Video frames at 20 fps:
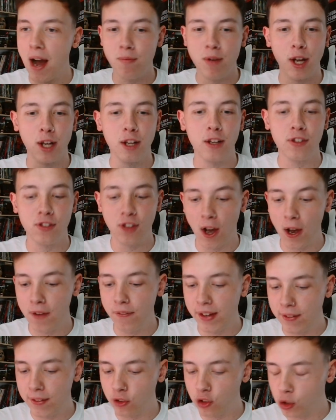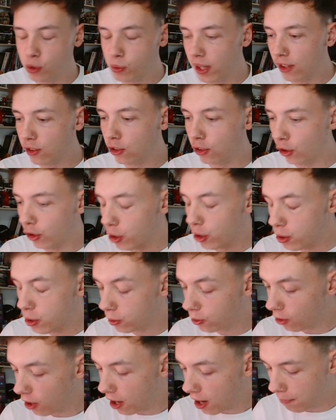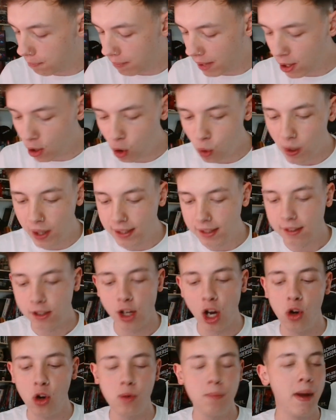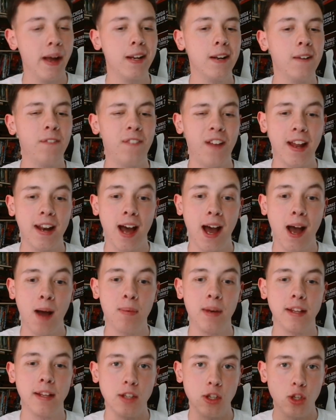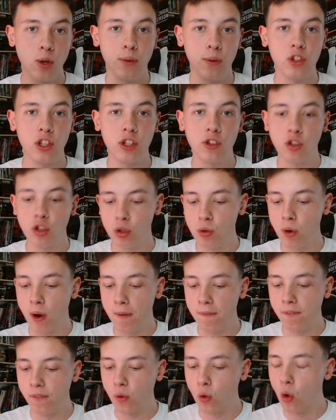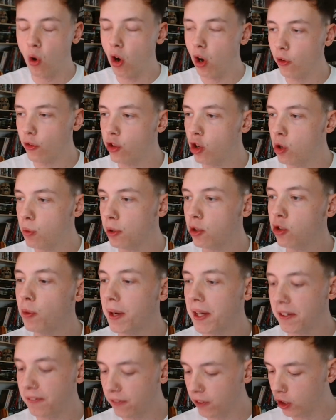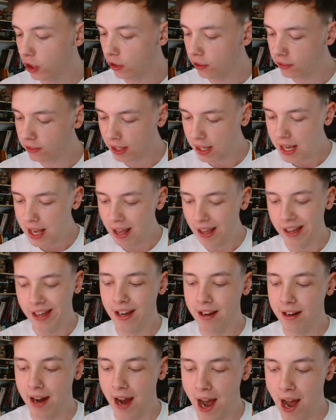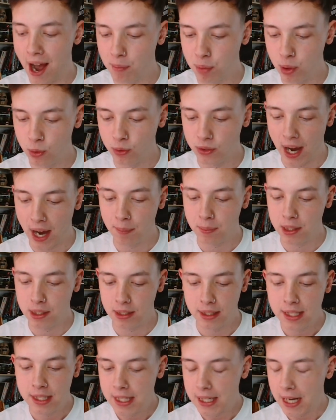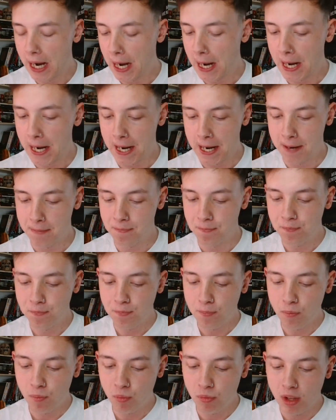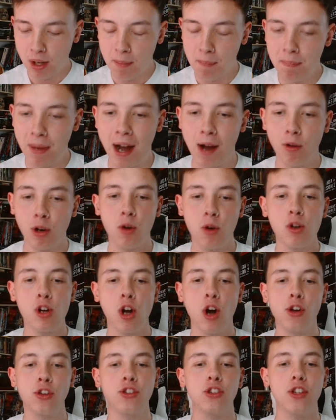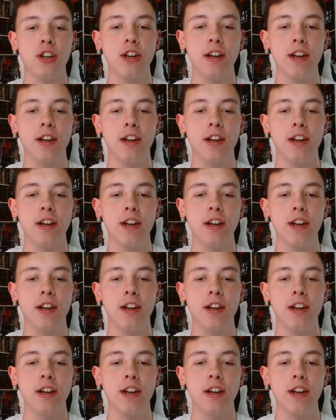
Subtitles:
we're going to dive into this huge middleweight co-main event happening at UFC 294 October 21st in Abu Dhabi. Paulo Costa